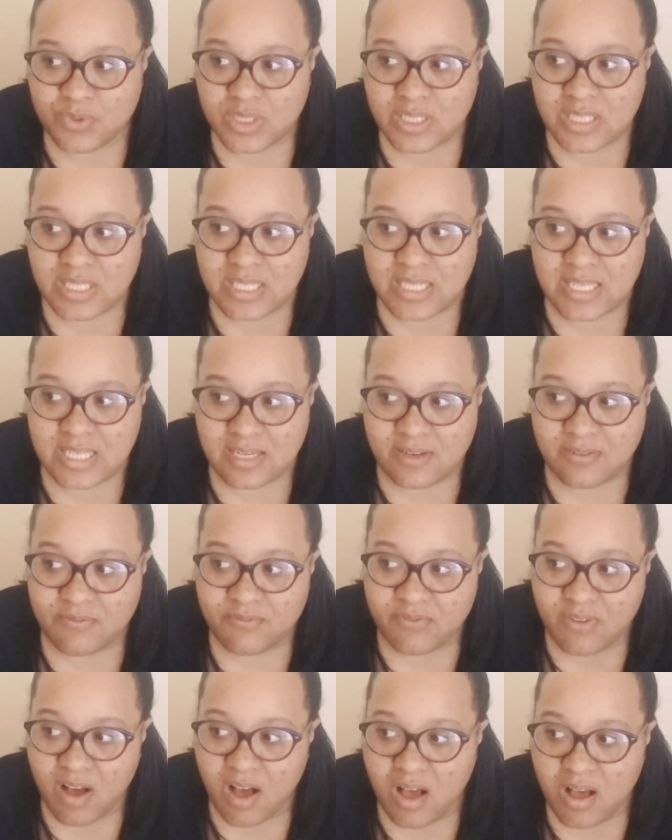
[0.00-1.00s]
really get
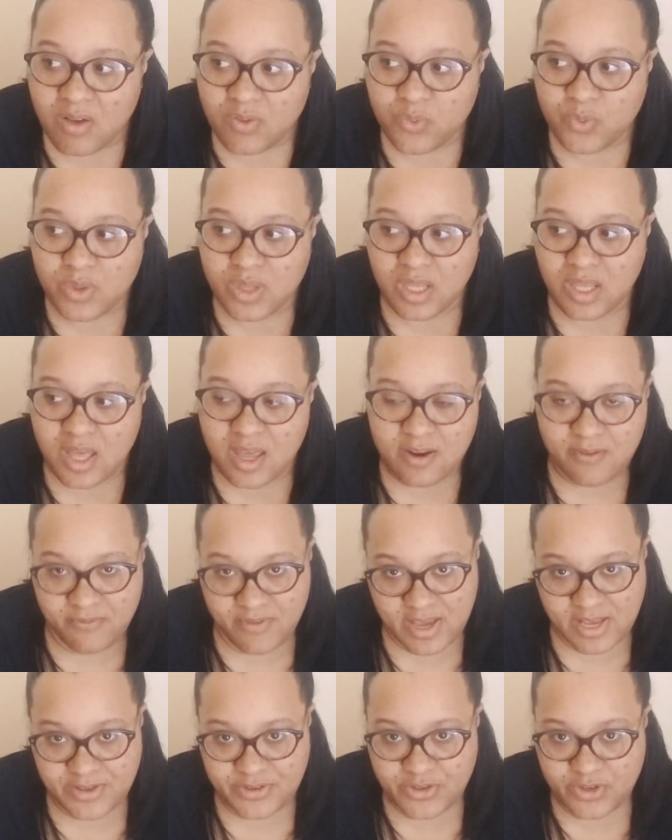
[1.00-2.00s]
involved with a lot of
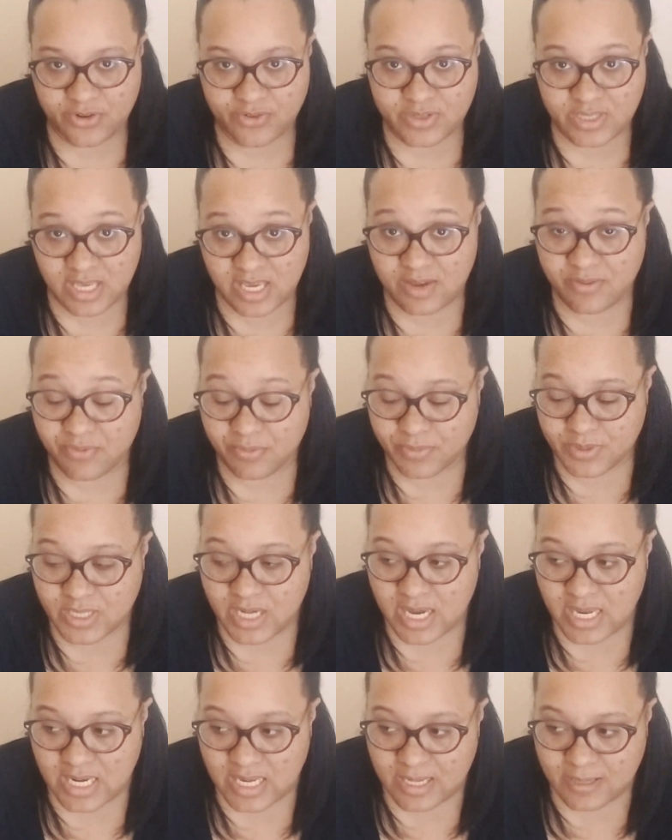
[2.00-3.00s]
fan service. Key from
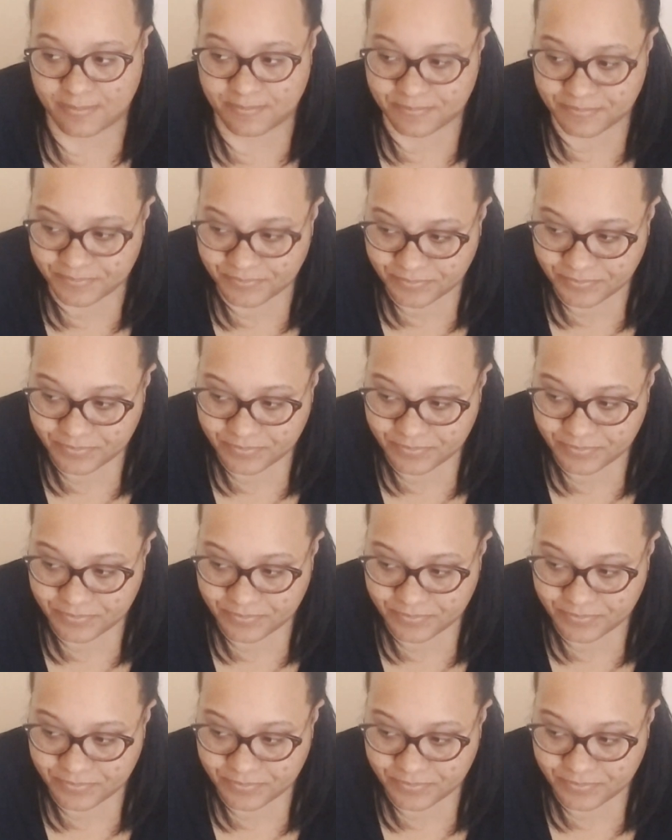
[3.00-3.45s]
SHINee,